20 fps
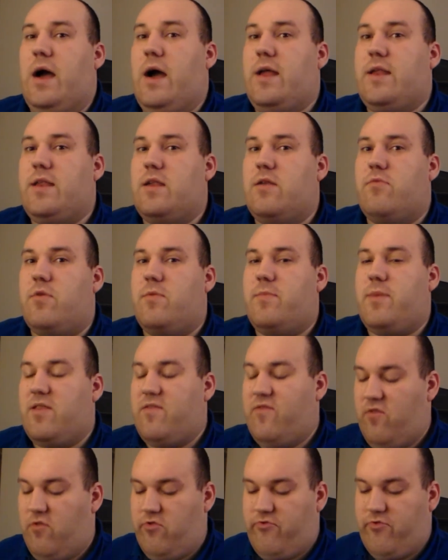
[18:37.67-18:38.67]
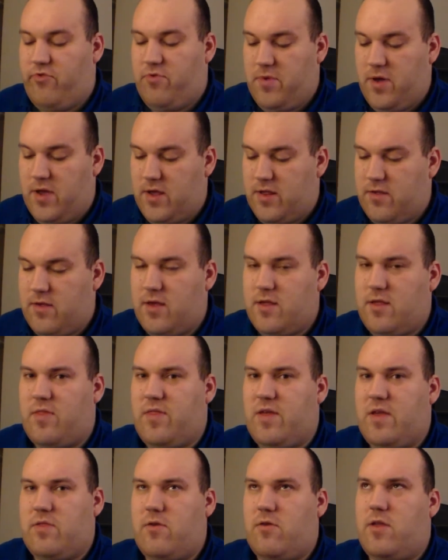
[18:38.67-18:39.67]
I didn't want to buy the Forge World wings, because
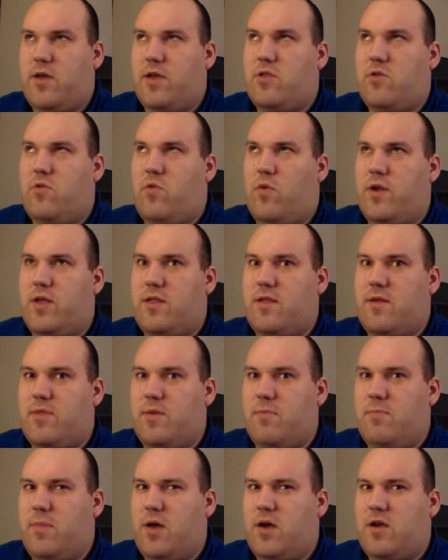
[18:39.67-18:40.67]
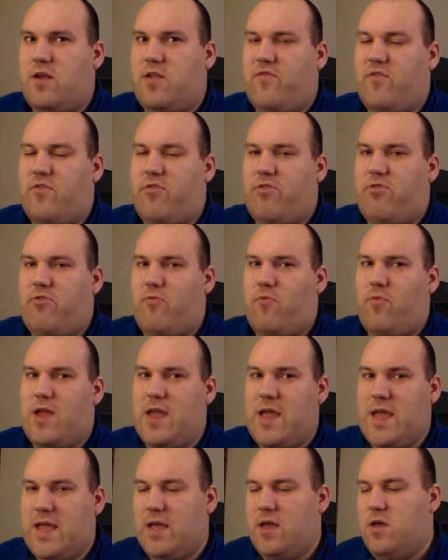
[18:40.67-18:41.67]
I think they're like 20-something bucks for
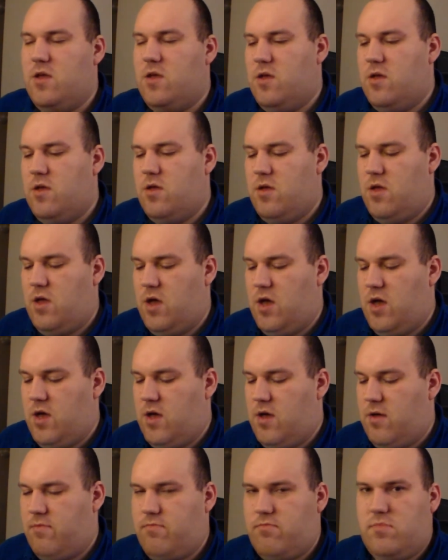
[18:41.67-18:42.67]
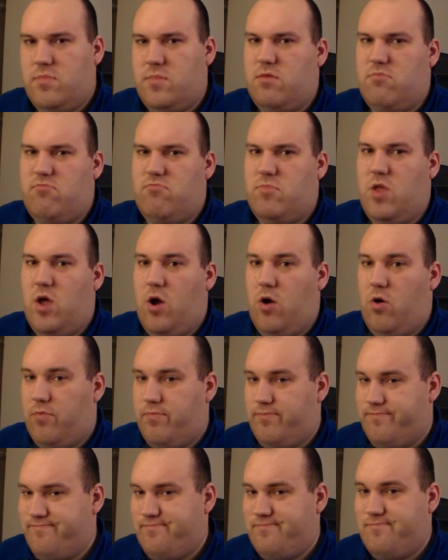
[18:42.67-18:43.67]
3.
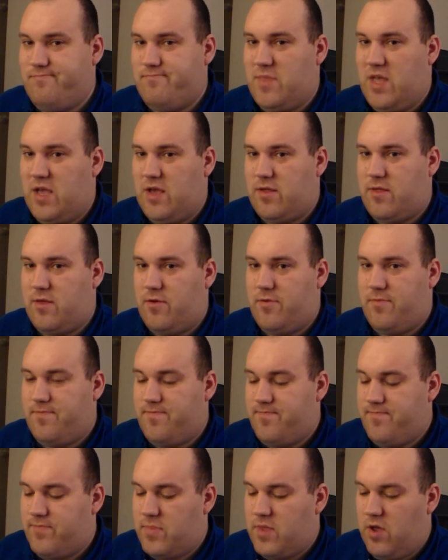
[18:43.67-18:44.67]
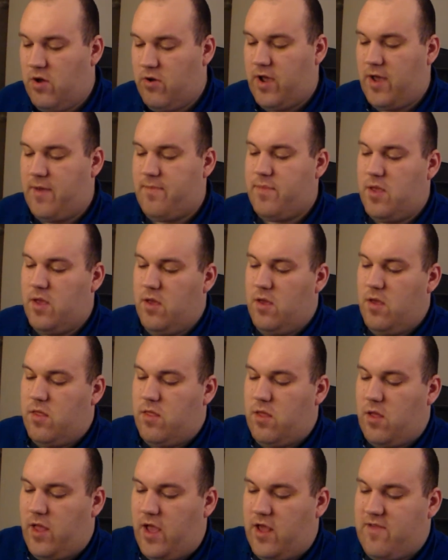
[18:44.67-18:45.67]
No. Thanks, though. Okay.
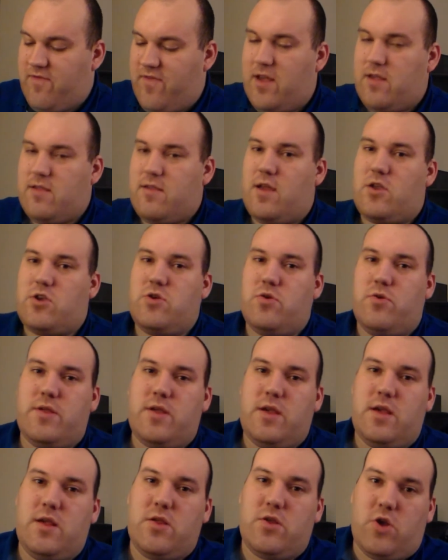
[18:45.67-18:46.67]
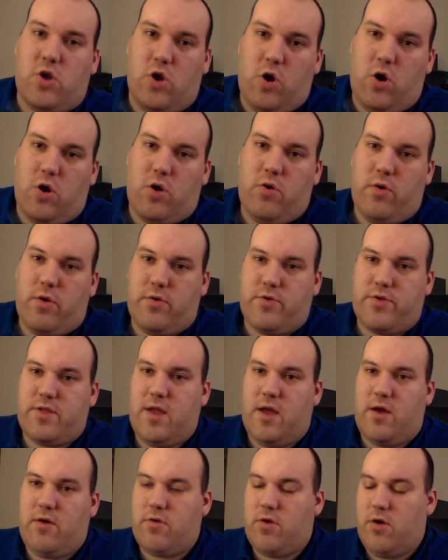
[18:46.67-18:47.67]
The last fast tech choice is
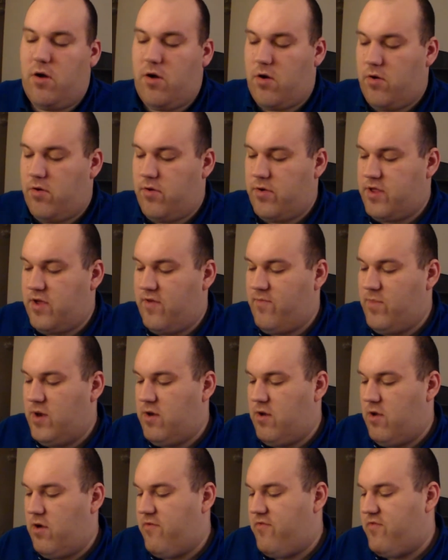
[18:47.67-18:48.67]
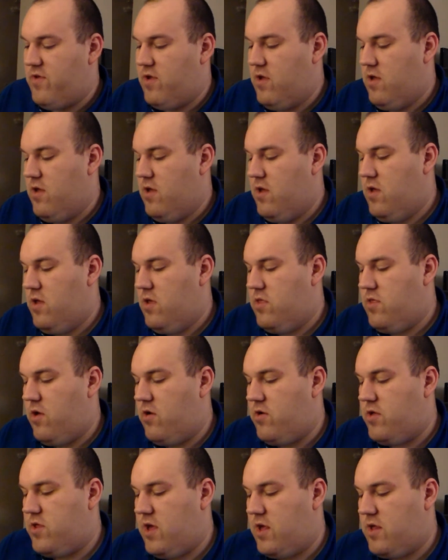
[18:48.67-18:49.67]
Gargoyles. Now, Gargoyles have been nerfed.
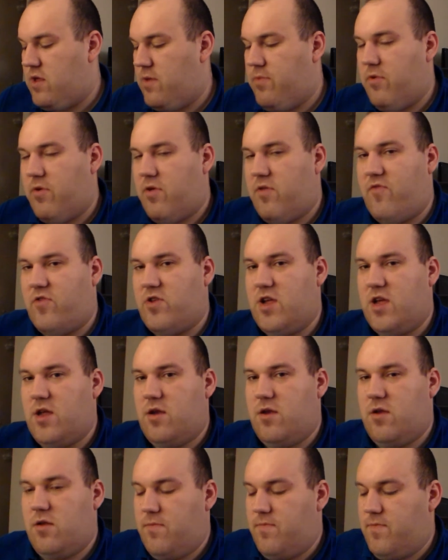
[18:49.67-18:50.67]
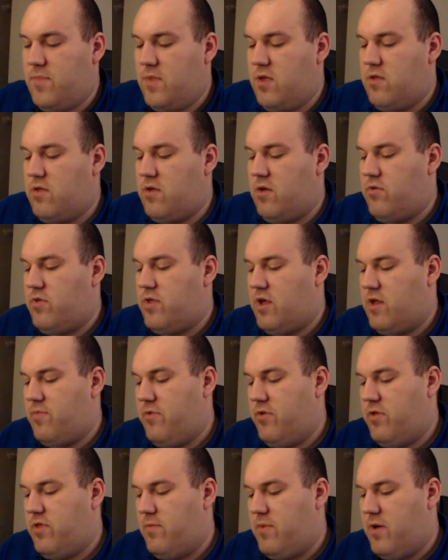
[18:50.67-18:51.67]
They're 60 points for 10, so
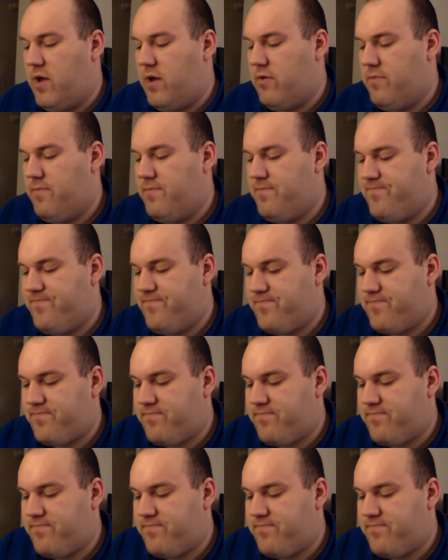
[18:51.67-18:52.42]
6 points a model.